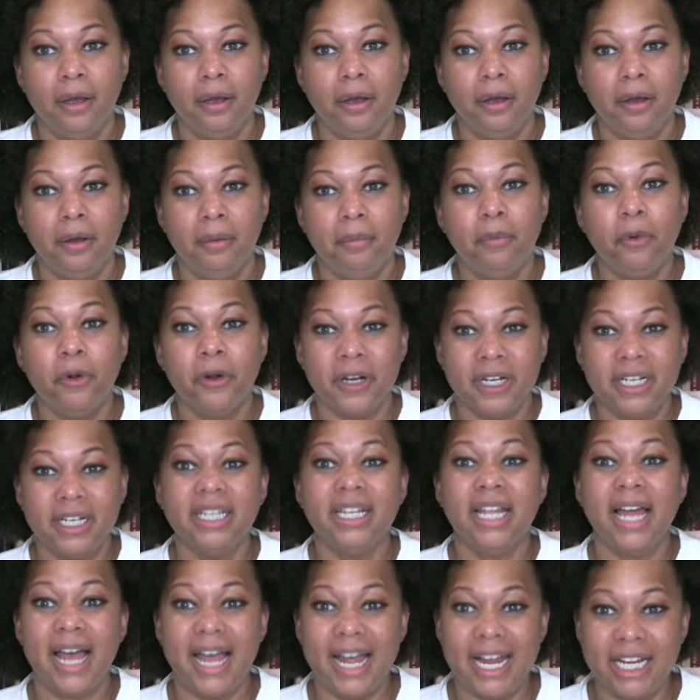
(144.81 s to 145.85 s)
more in
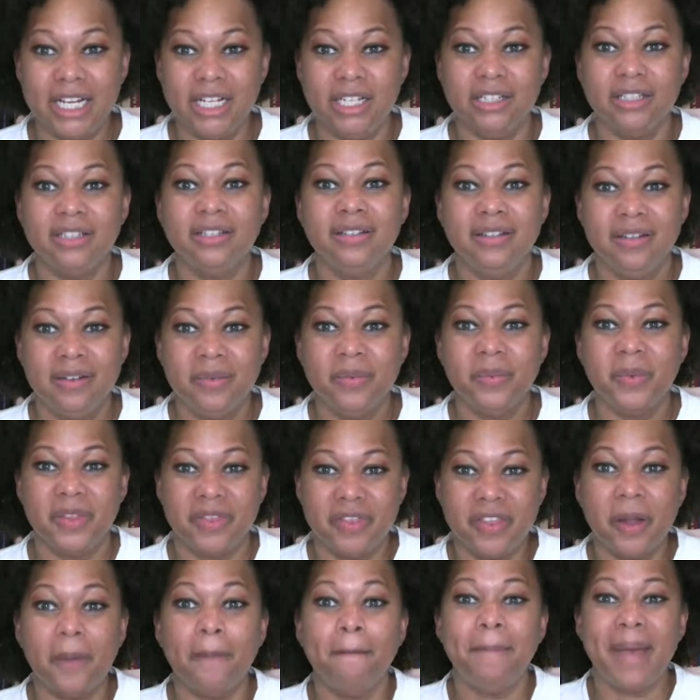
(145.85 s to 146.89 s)
alignment with
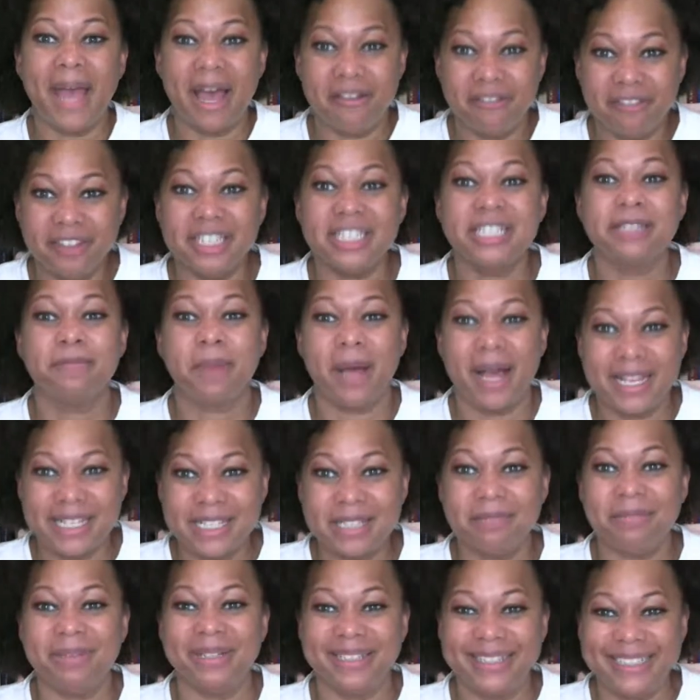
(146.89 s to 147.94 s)
their boundless
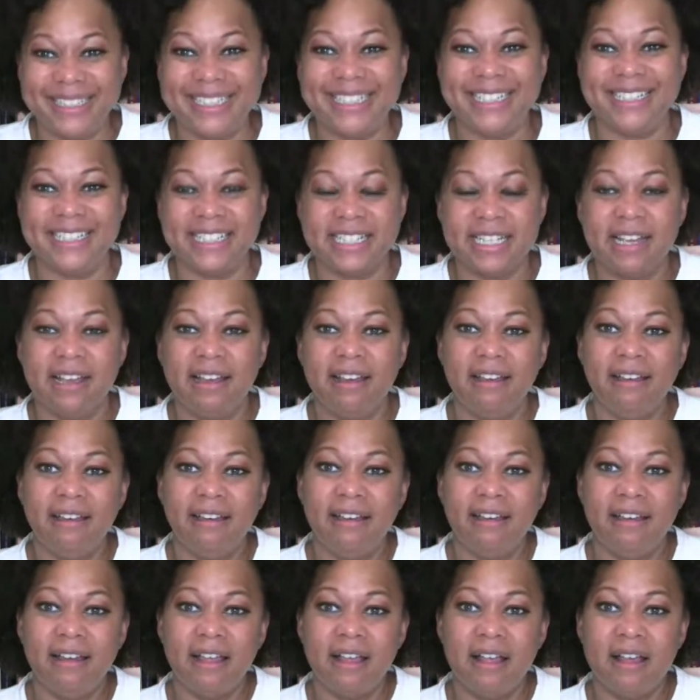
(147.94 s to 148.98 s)
possibilities,
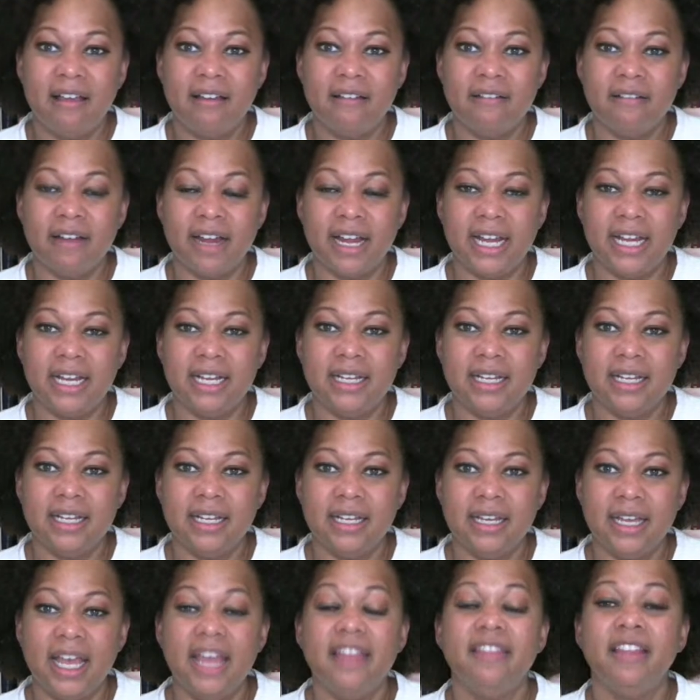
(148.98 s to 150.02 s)
right?
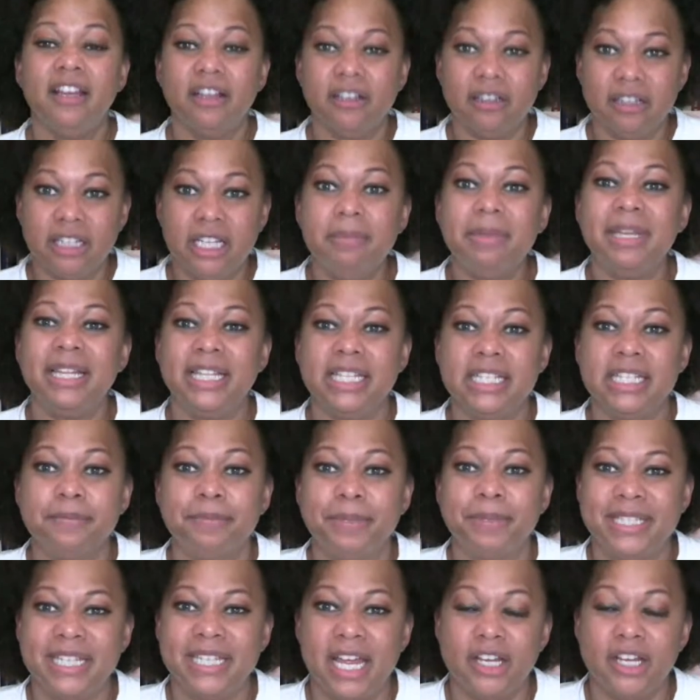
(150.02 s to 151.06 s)
And their limitless
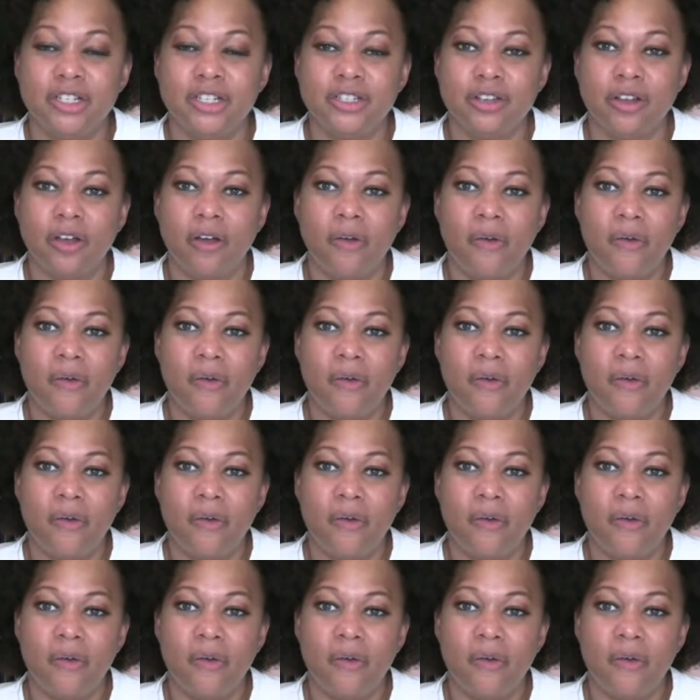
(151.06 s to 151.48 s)
potential.